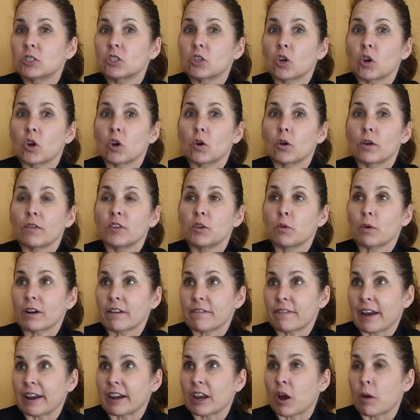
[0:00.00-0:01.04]
So if you want
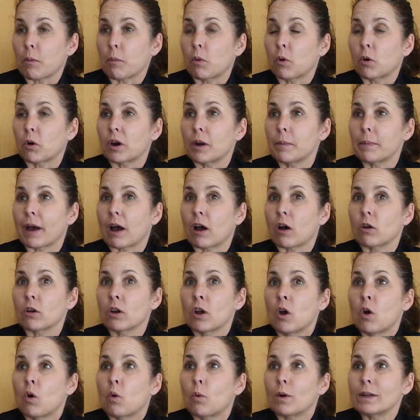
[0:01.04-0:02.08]
to find out more about
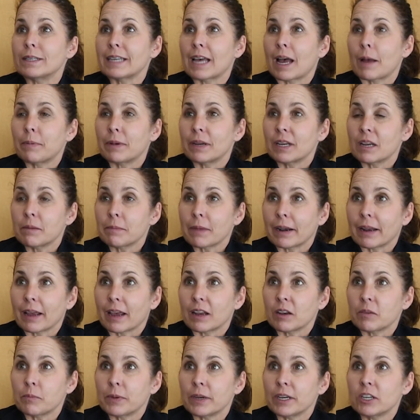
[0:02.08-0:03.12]
what's happening in
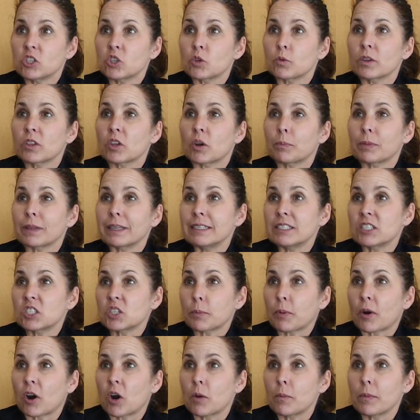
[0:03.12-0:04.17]
Manhattan Beach or with our police
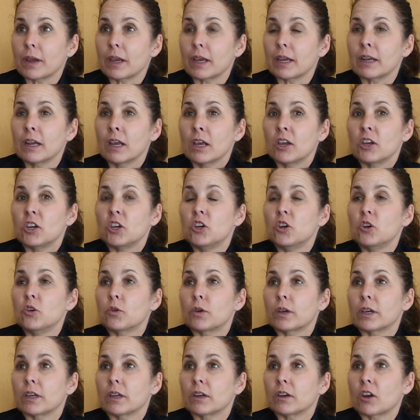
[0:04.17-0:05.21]
department, you
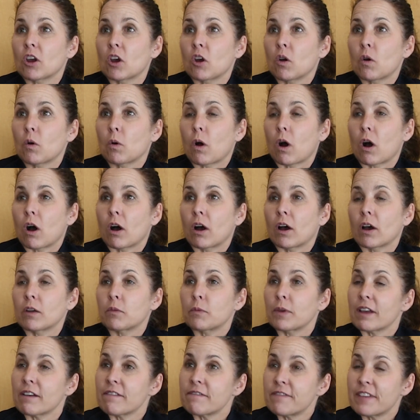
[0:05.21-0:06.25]
can go on,
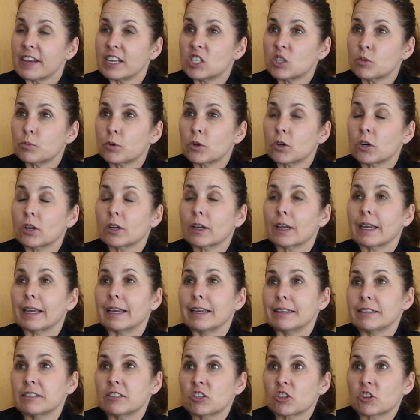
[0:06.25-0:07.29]
we have Facebook,
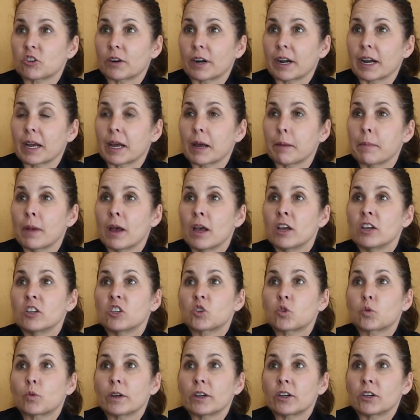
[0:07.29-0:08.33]
Instagram,
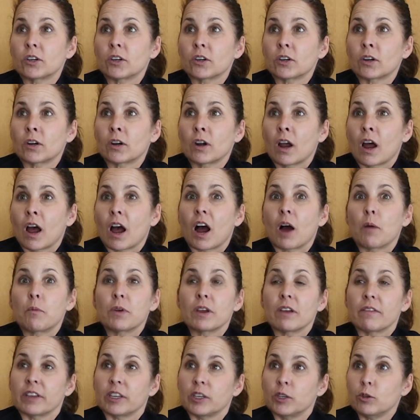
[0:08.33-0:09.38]
Twitter,
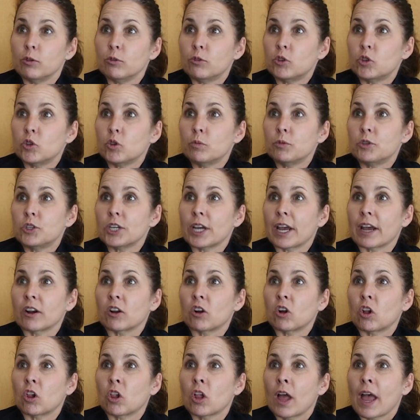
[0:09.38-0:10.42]
we have a YouTube
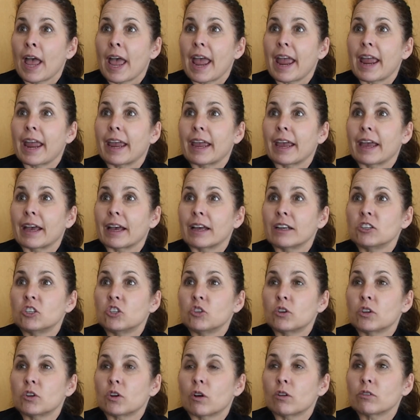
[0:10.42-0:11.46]
channel, and
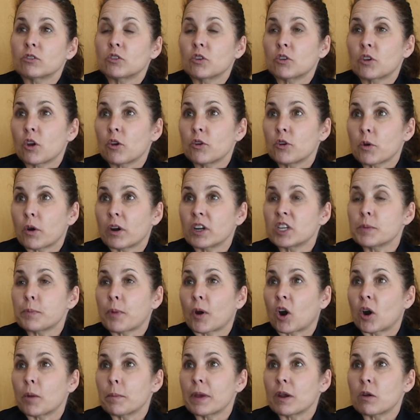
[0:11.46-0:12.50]
you can also go to our
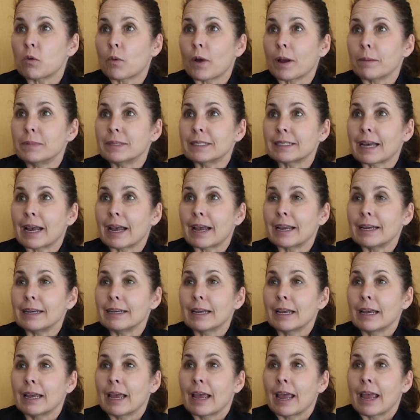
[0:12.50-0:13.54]
department website
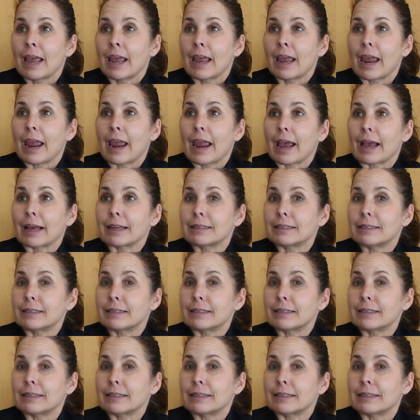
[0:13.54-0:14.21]
at